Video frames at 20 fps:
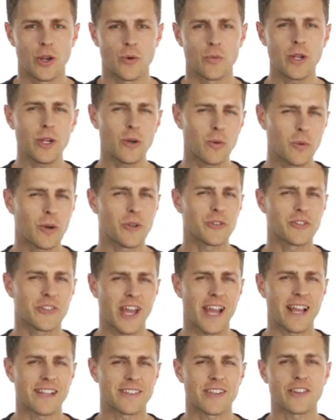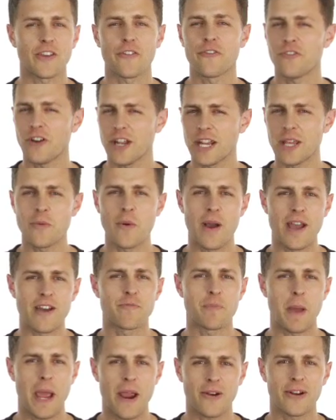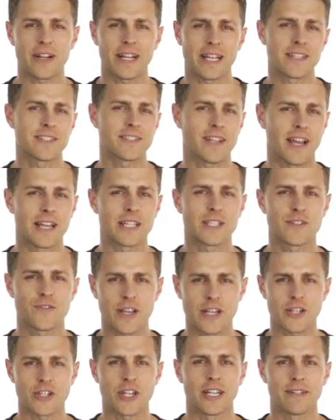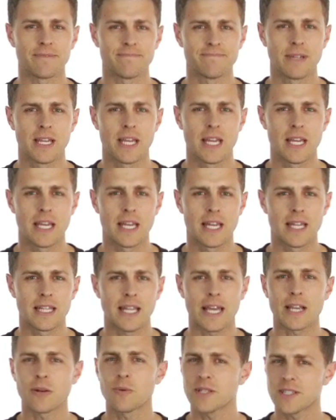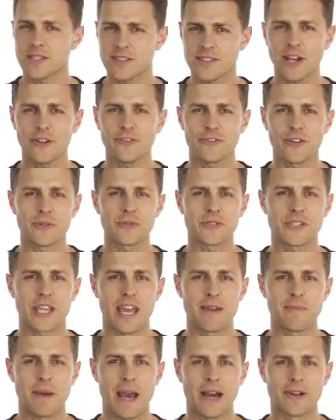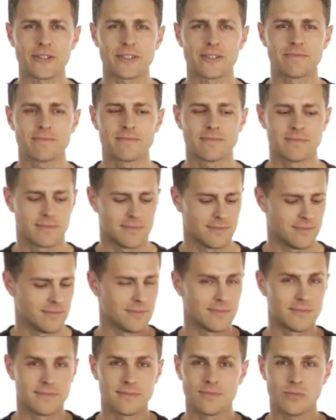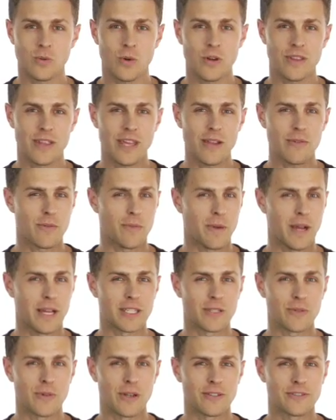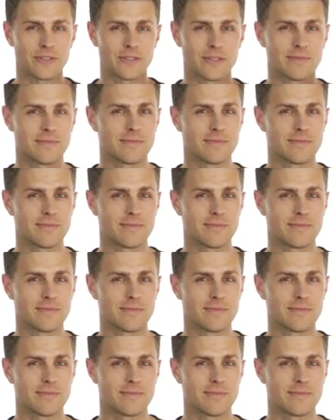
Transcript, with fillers: Real world science has a funny way of parroting science fiction, like when cell phones came out. What do they remind you of?